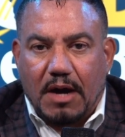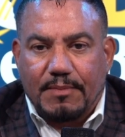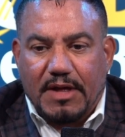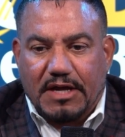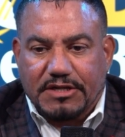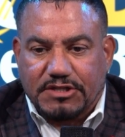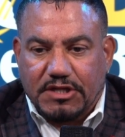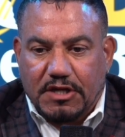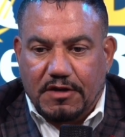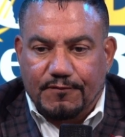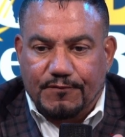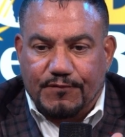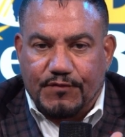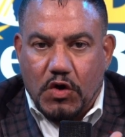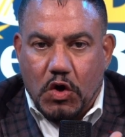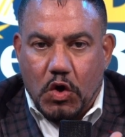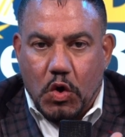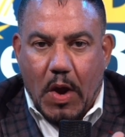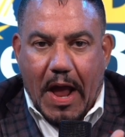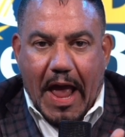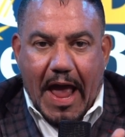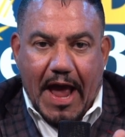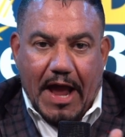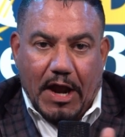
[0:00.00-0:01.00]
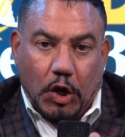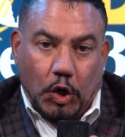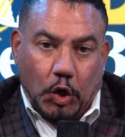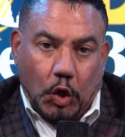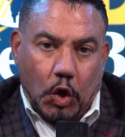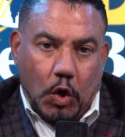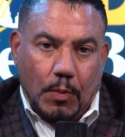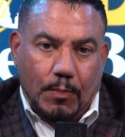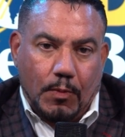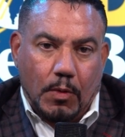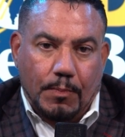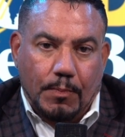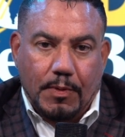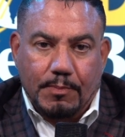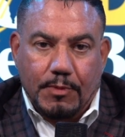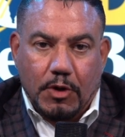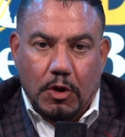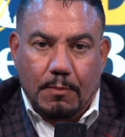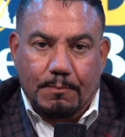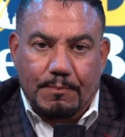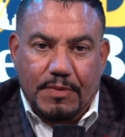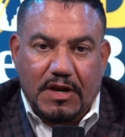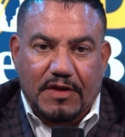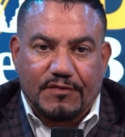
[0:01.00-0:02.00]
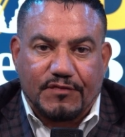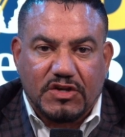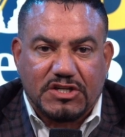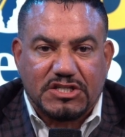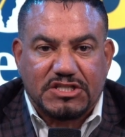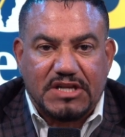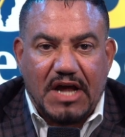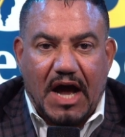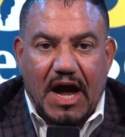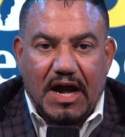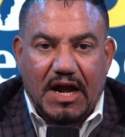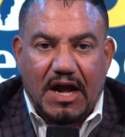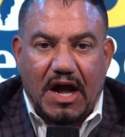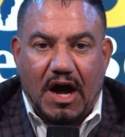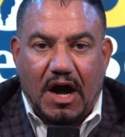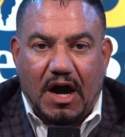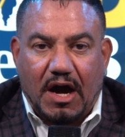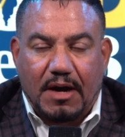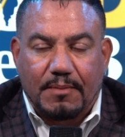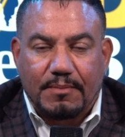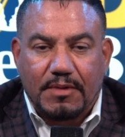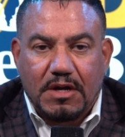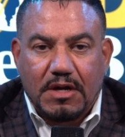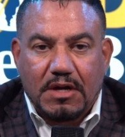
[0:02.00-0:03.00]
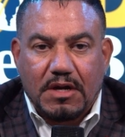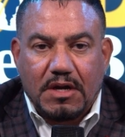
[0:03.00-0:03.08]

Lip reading: That's info@globalpremierbenefits.com.